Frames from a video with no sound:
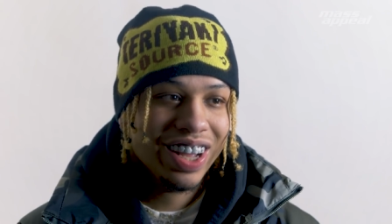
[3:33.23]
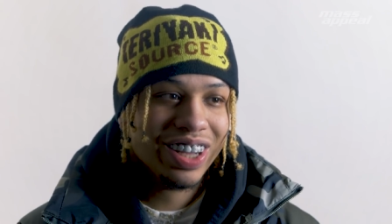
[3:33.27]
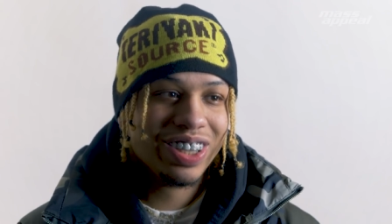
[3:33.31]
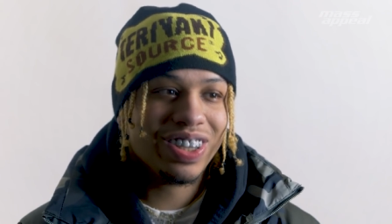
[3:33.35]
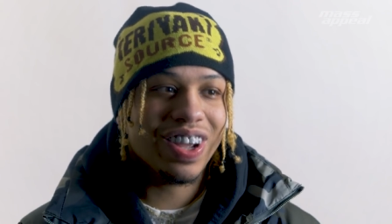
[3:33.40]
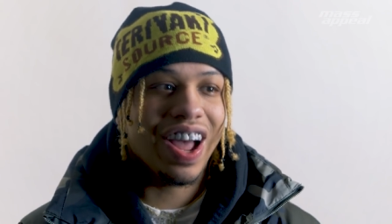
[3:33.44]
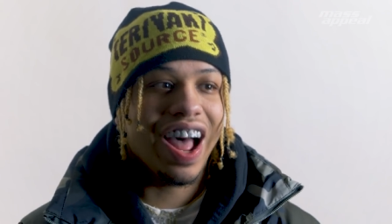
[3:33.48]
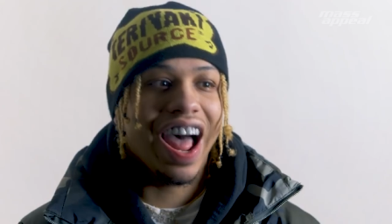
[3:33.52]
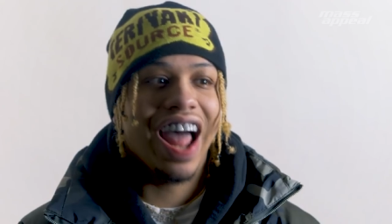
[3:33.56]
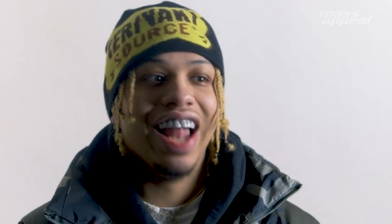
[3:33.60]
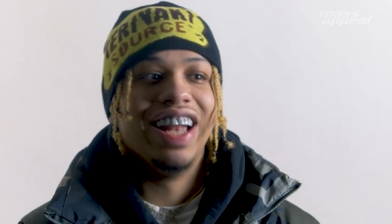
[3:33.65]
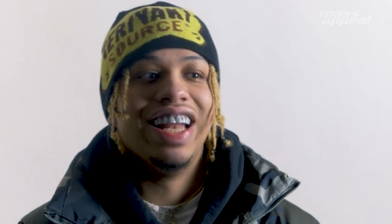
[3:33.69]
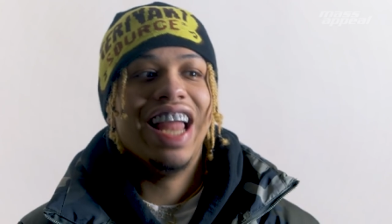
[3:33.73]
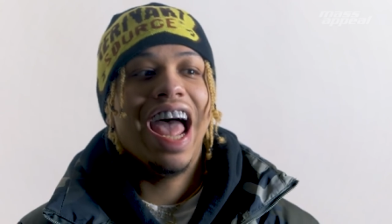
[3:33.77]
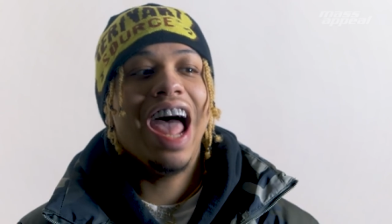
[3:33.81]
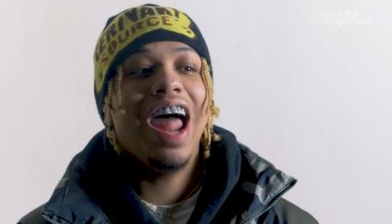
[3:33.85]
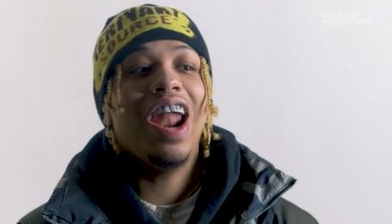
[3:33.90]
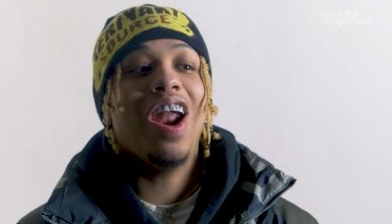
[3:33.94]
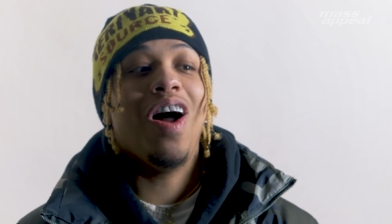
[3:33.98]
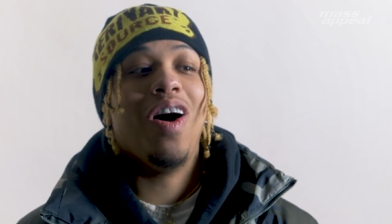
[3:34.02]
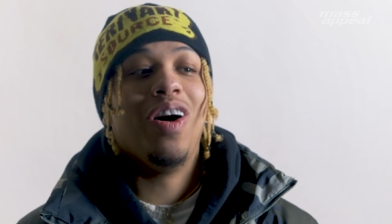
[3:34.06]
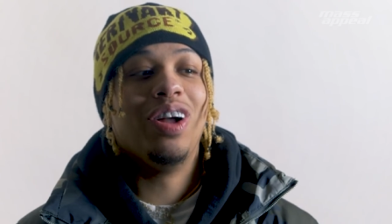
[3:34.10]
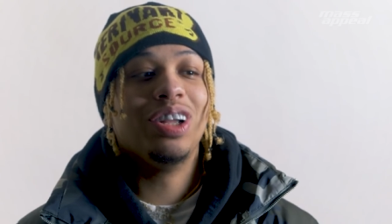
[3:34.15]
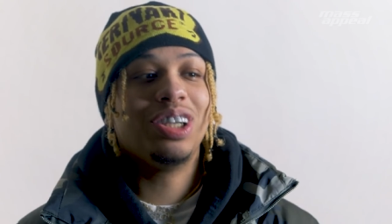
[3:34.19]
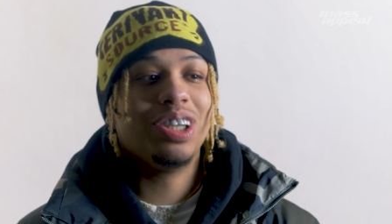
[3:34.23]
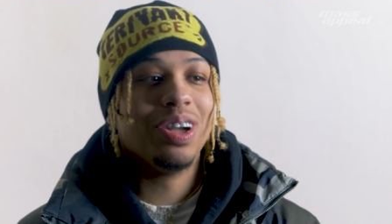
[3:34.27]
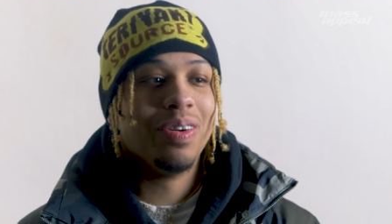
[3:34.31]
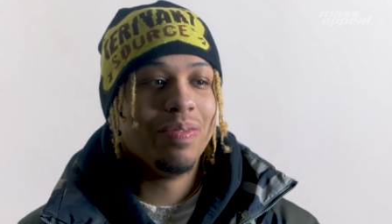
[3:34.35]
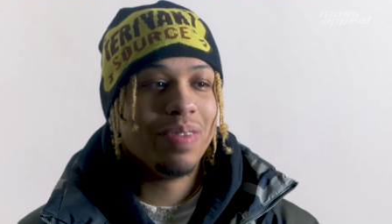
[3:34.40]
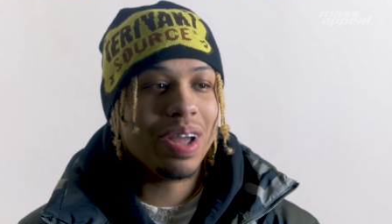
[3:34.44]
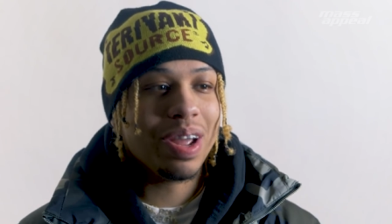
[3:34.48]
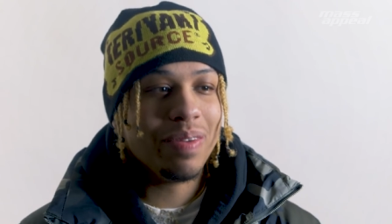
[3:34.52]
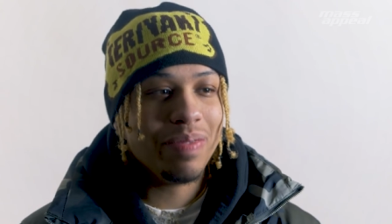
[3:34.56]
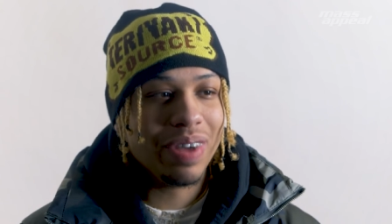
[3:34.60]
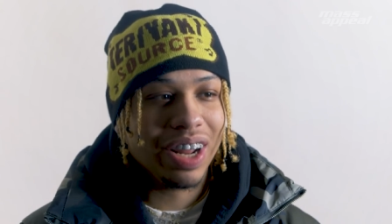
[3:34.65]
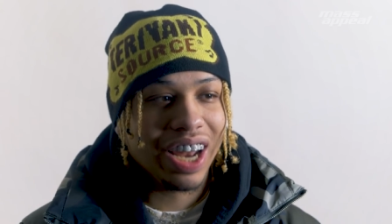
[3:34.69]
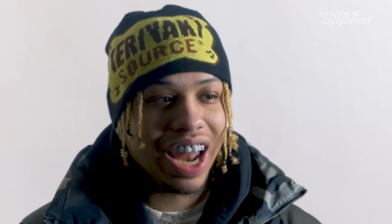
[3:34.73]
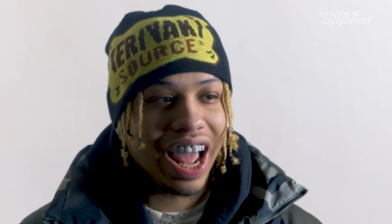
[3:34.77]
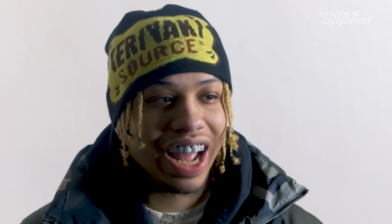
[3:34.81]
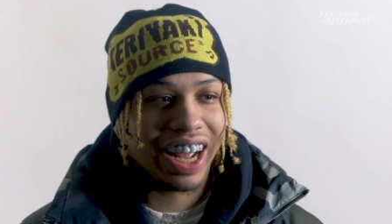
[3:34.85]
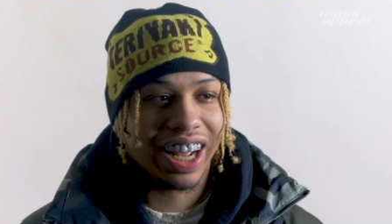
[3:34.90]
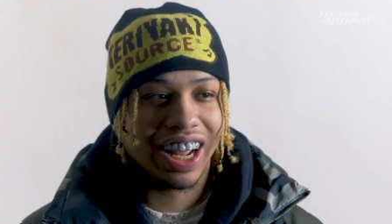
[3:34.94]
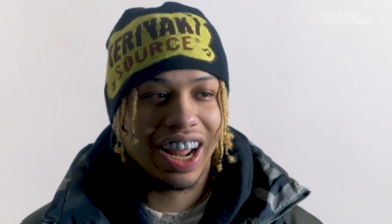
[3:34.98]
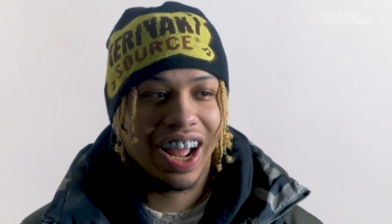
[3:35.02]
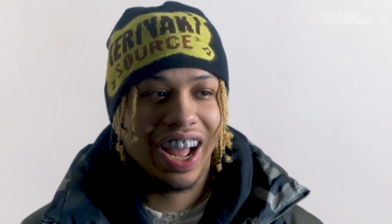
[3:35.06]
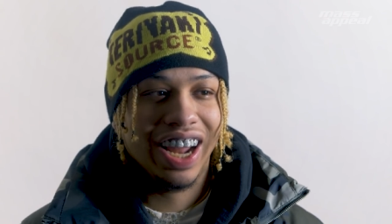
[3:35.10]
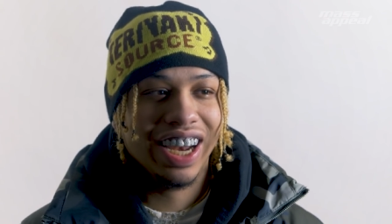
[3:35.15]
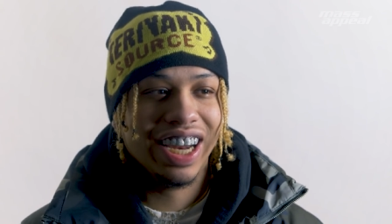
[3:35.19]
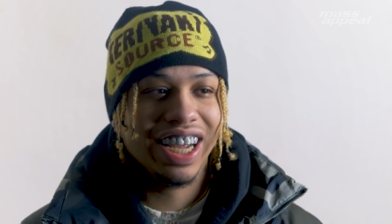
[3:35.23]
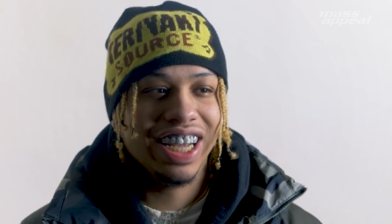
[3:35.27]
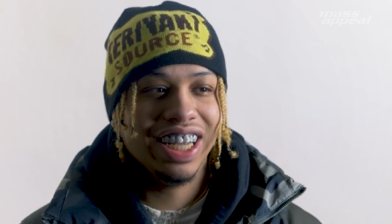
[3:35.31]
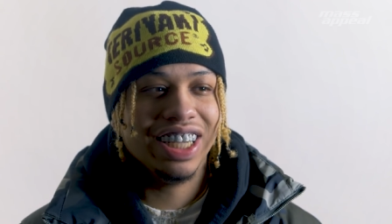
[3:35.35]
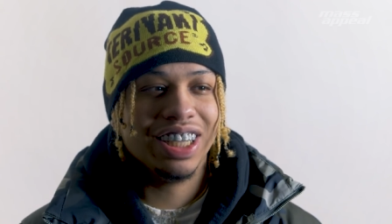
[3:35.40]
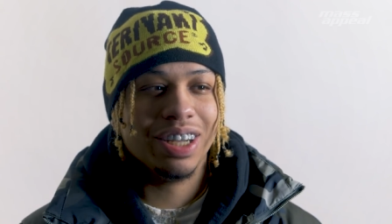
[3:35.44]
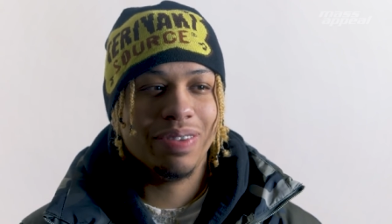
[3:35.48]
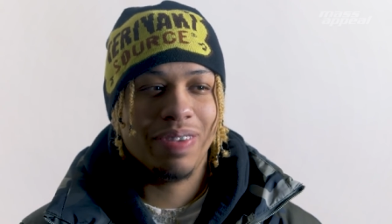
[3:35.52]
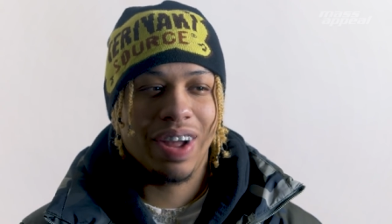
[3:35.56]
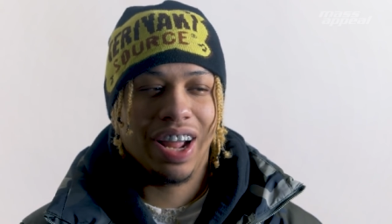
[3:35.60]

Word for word: So uh, that also made me like uneasy,